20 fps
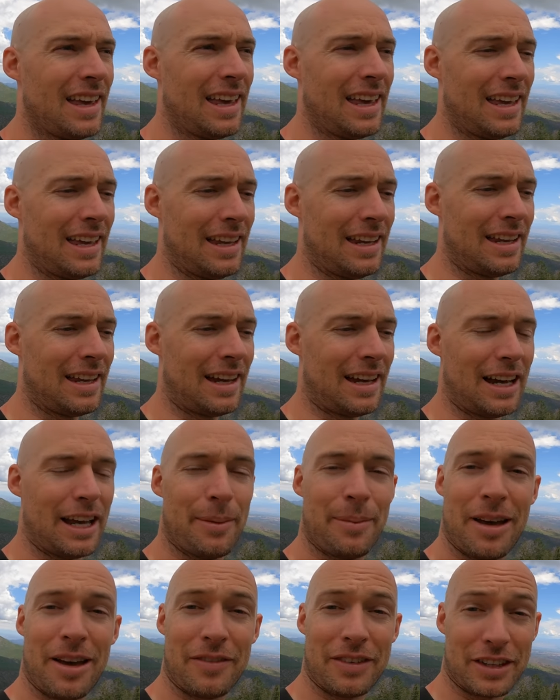And I
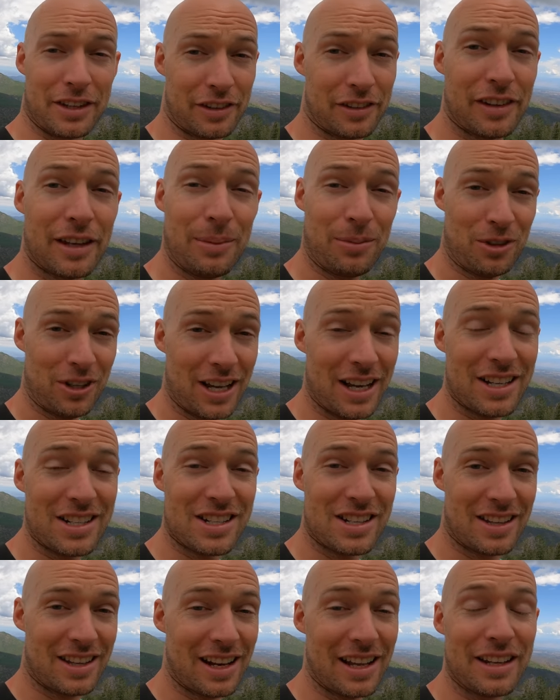am having the same
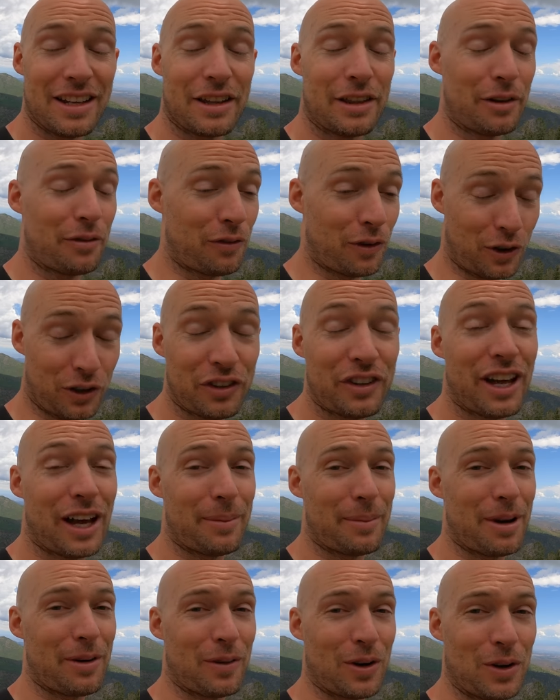reaction that I did the first
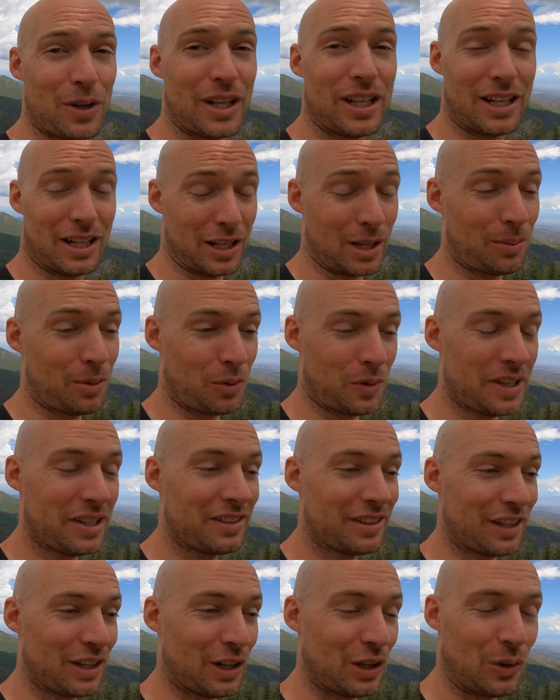time I rode it a couple
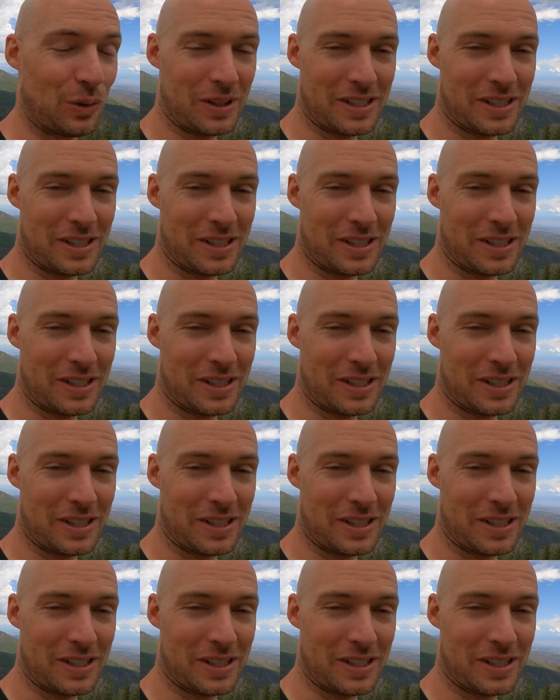weeks ago,